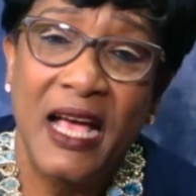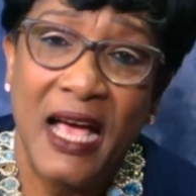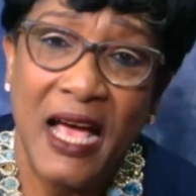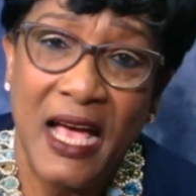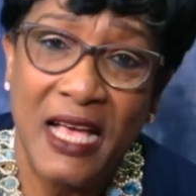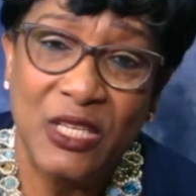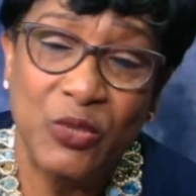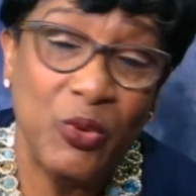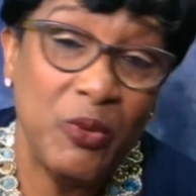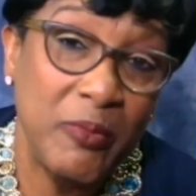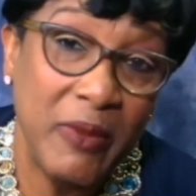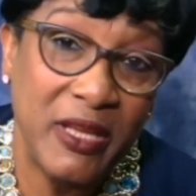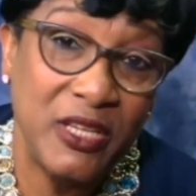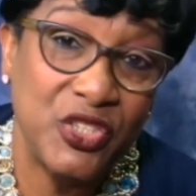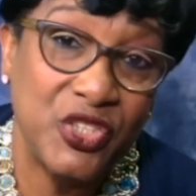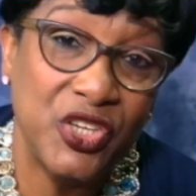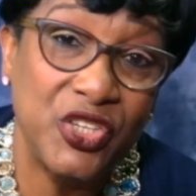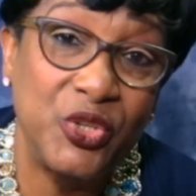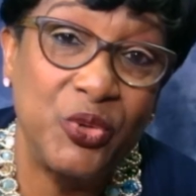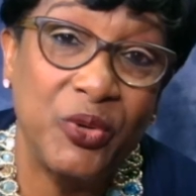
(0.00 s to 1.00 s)
As we
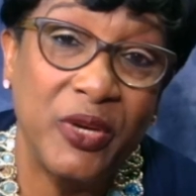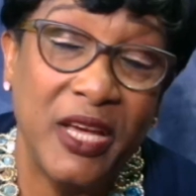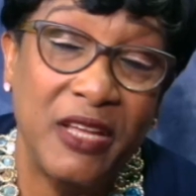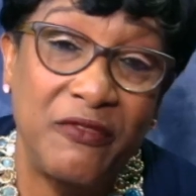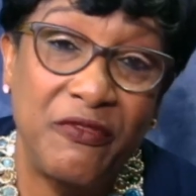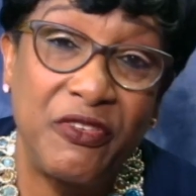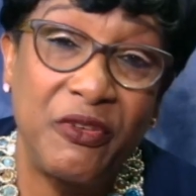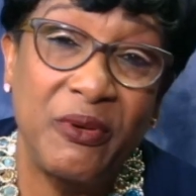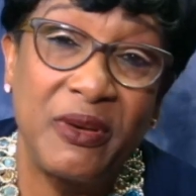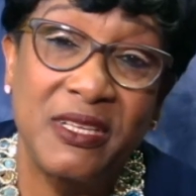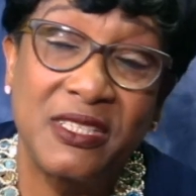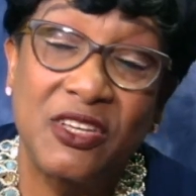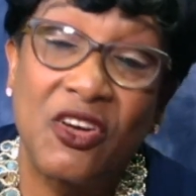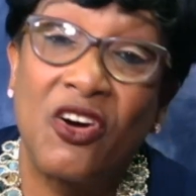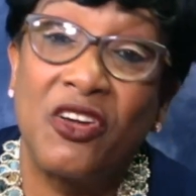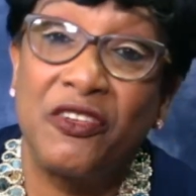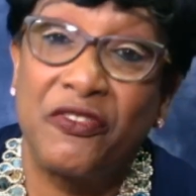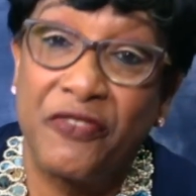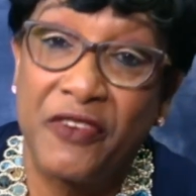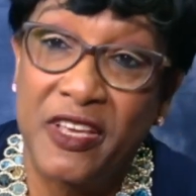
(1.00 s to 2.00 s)
mentioned, you can view us
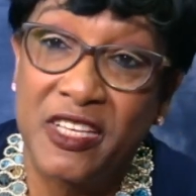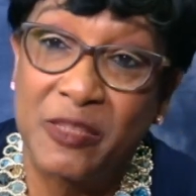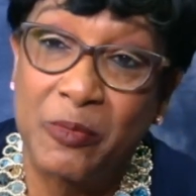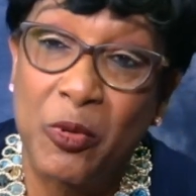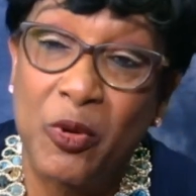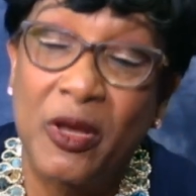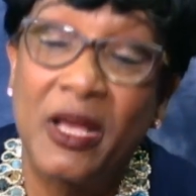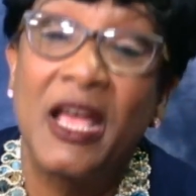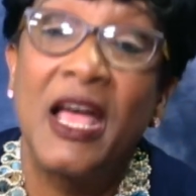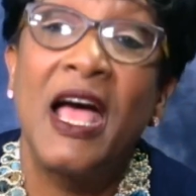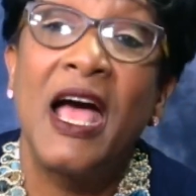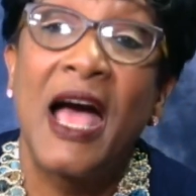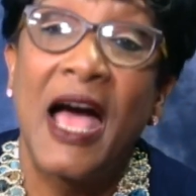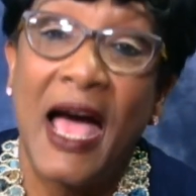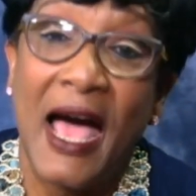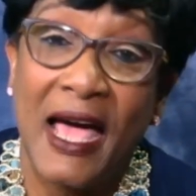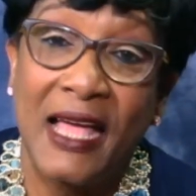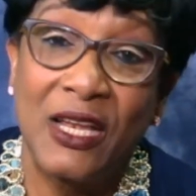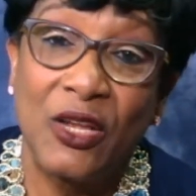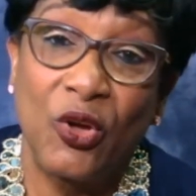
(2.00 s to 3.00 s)
on Facebook
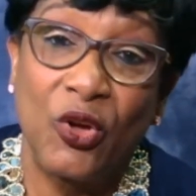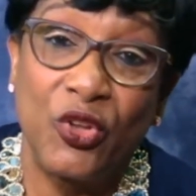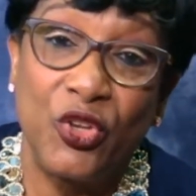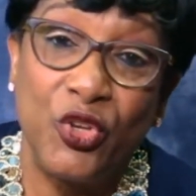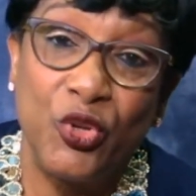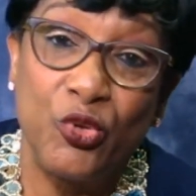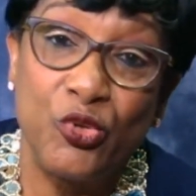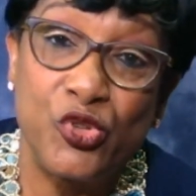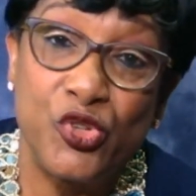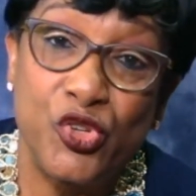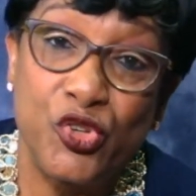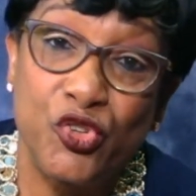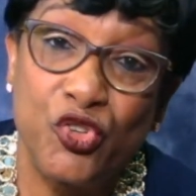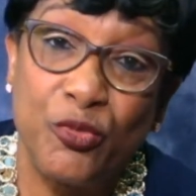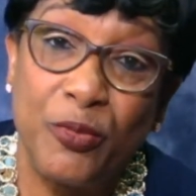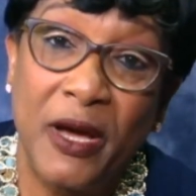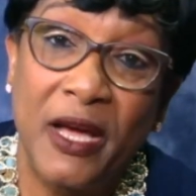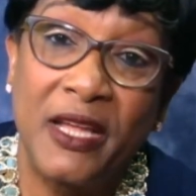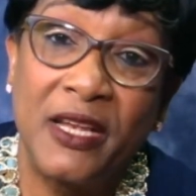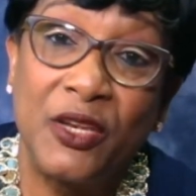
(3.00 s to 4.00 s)
and on
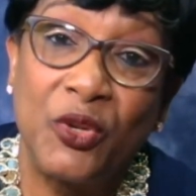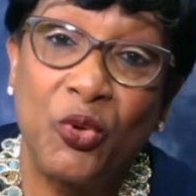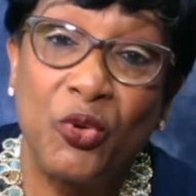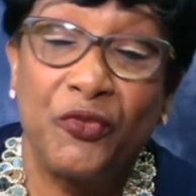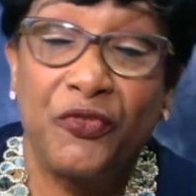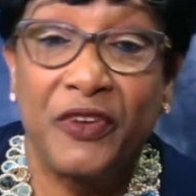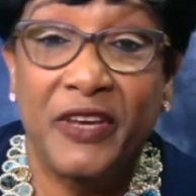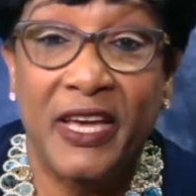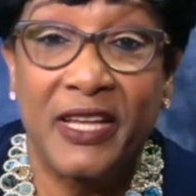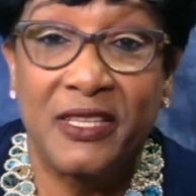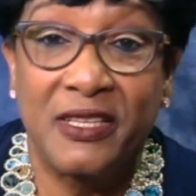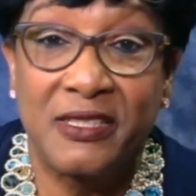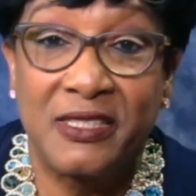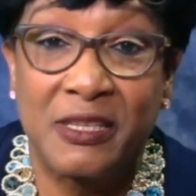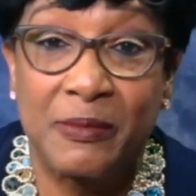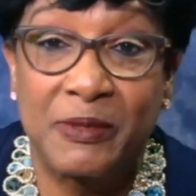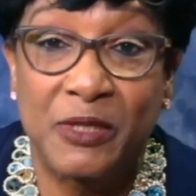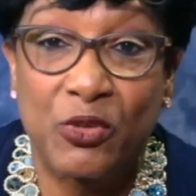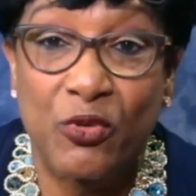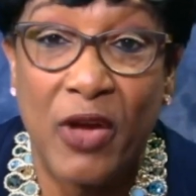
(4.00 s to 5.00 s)
YouTube. And don't forget to
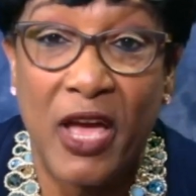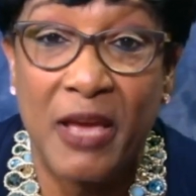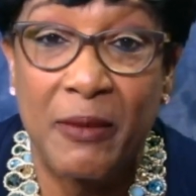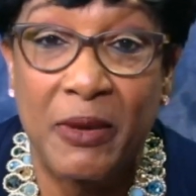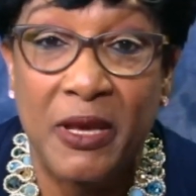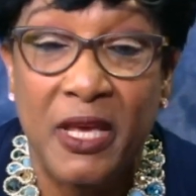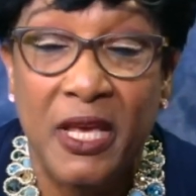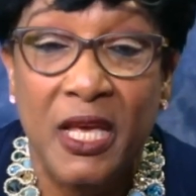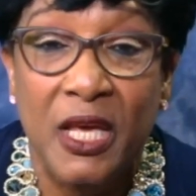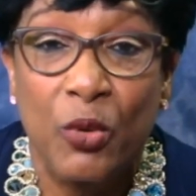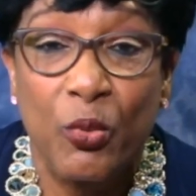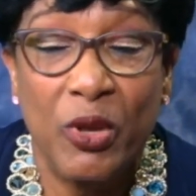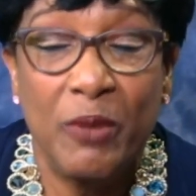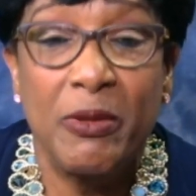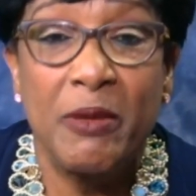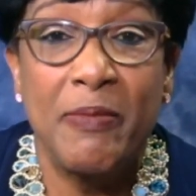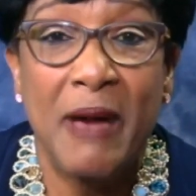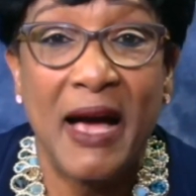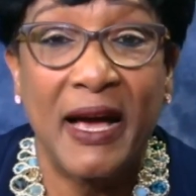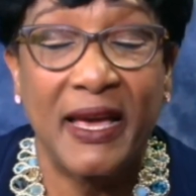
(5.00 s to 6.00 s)
subscribe. We'll
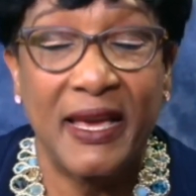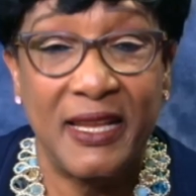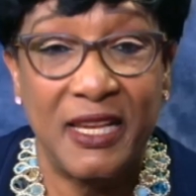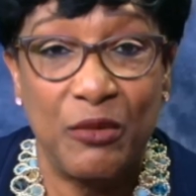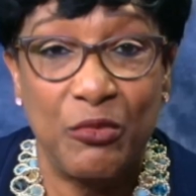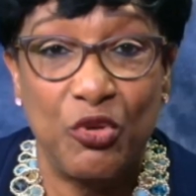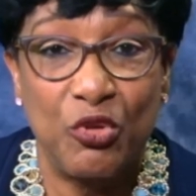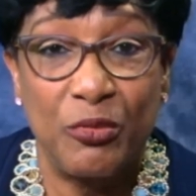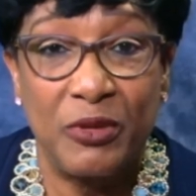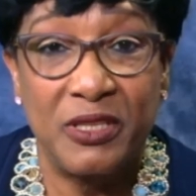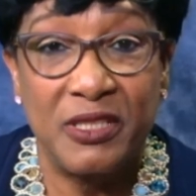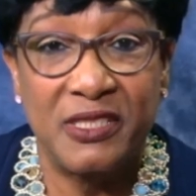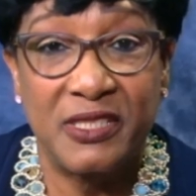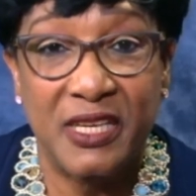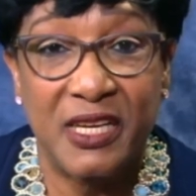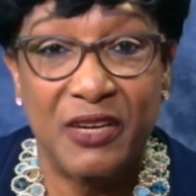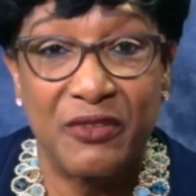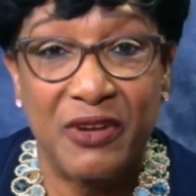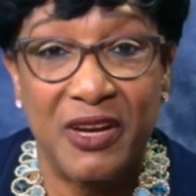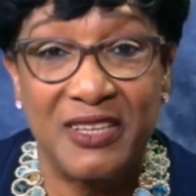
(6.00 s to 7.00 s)
be back in a moment.
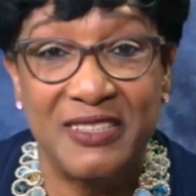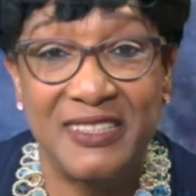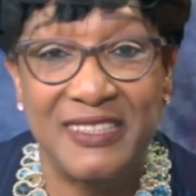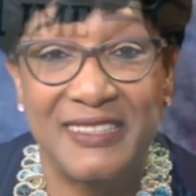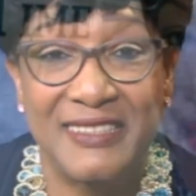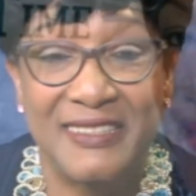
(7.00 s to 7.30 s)
Stick around.